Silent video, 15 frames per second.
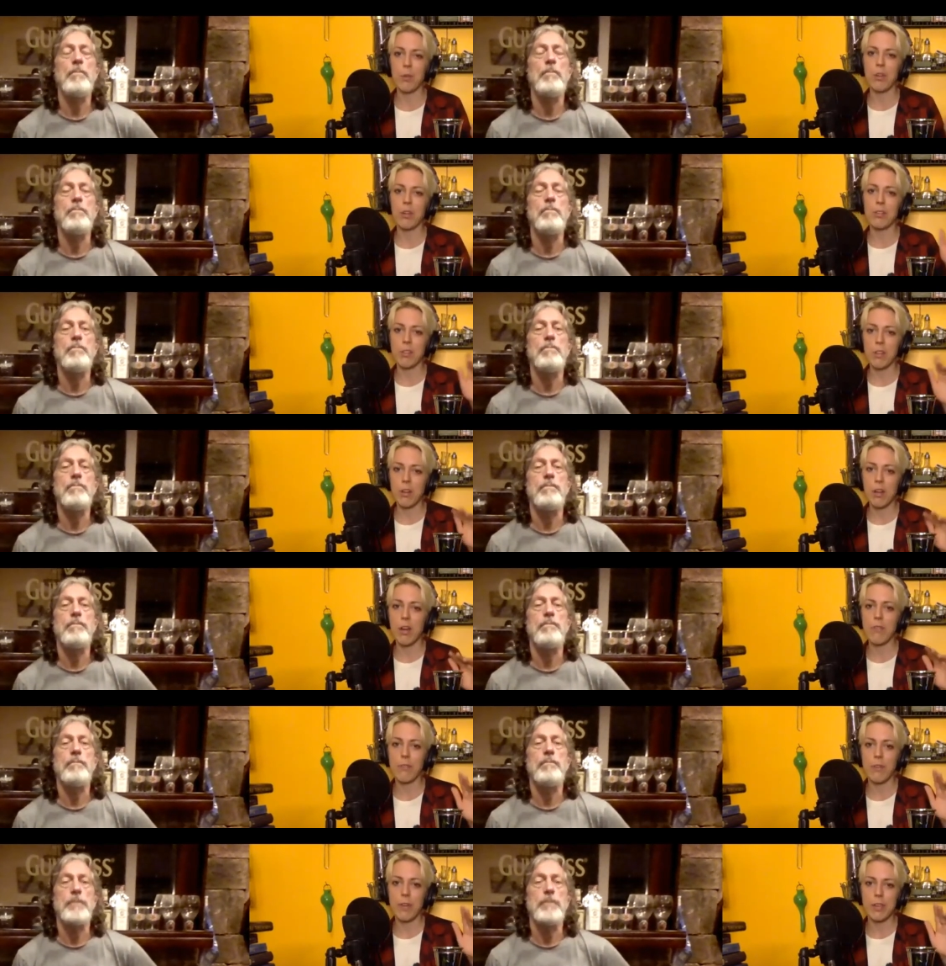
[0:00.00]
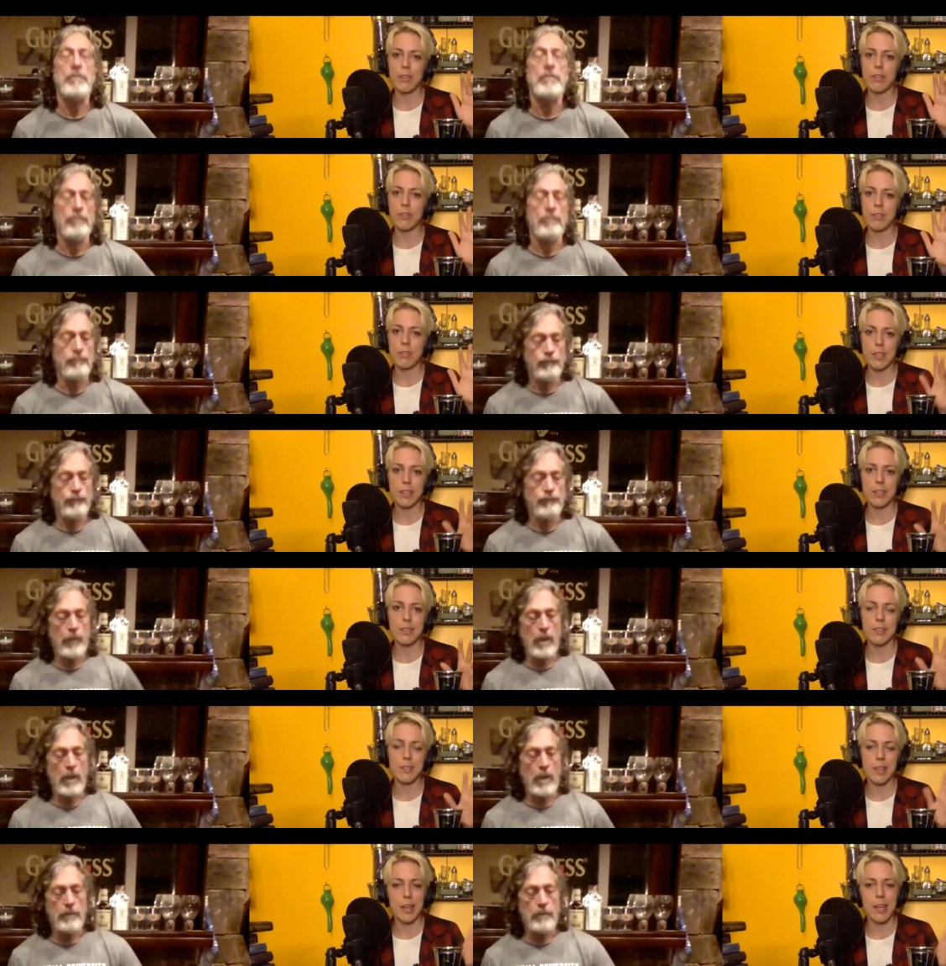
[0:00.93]
Speaker 1: We're going to start off with
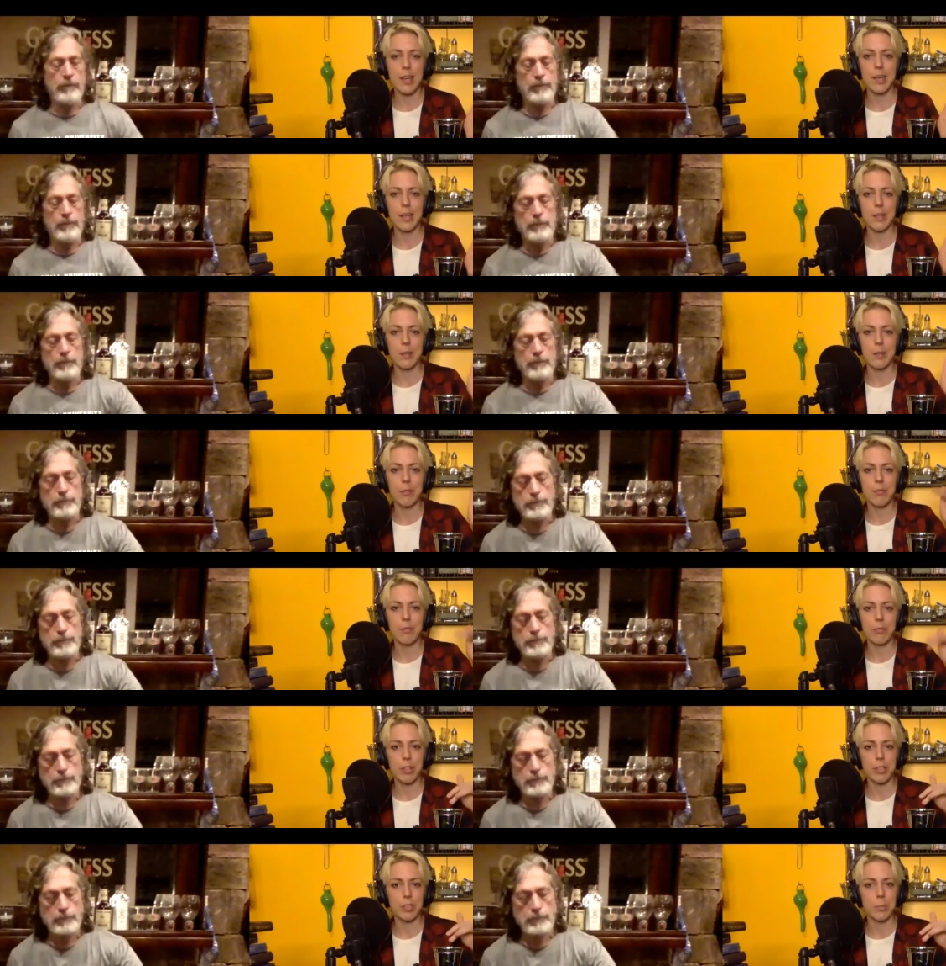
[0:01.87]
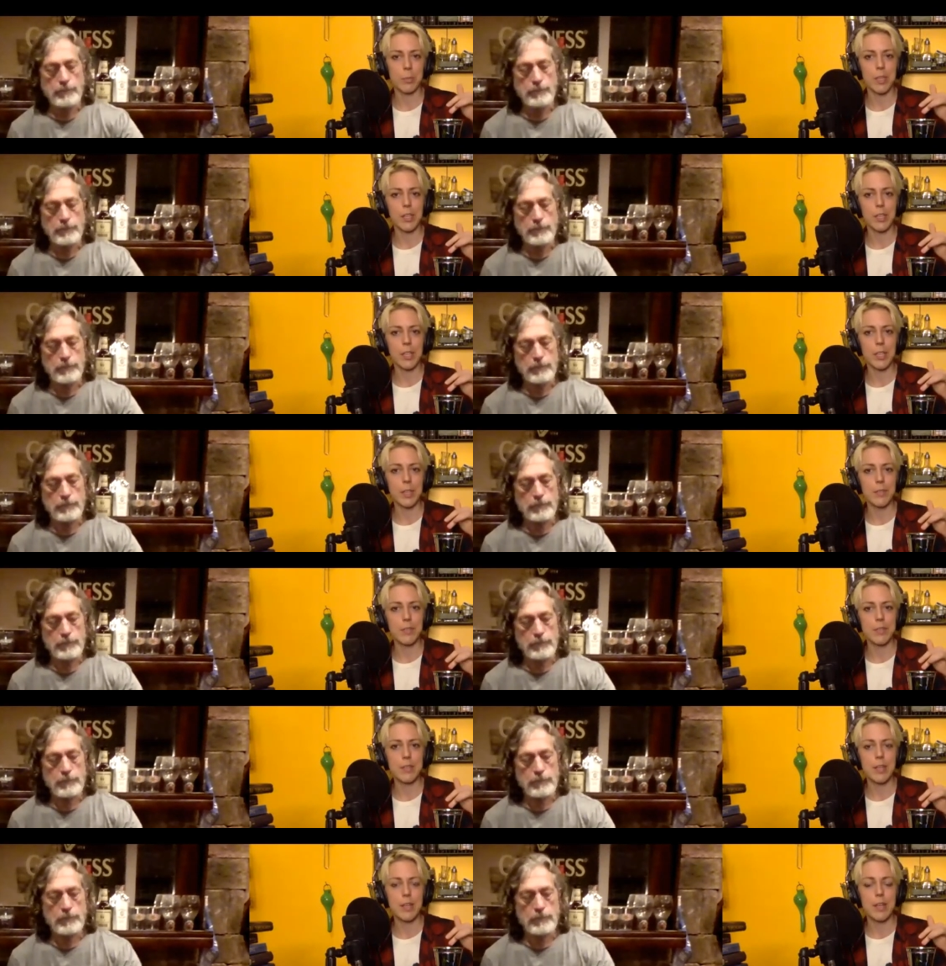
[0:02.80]
six to eight fresh mint
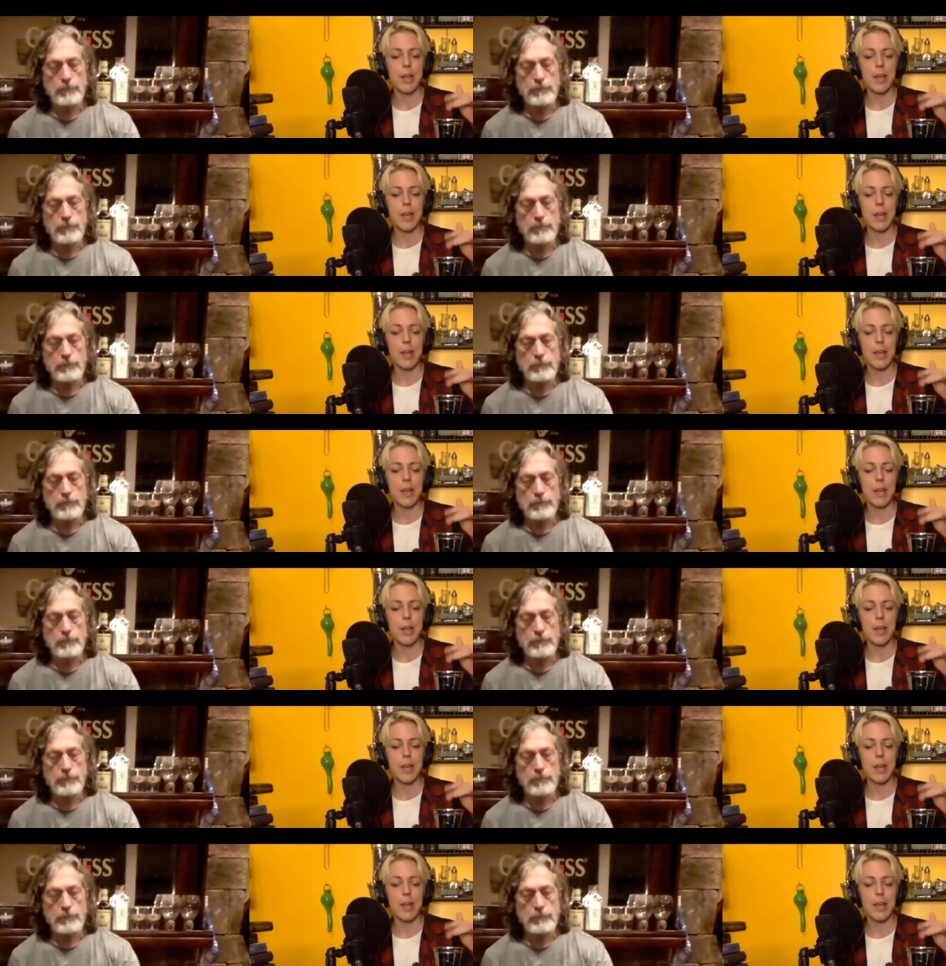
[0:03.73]
leaves,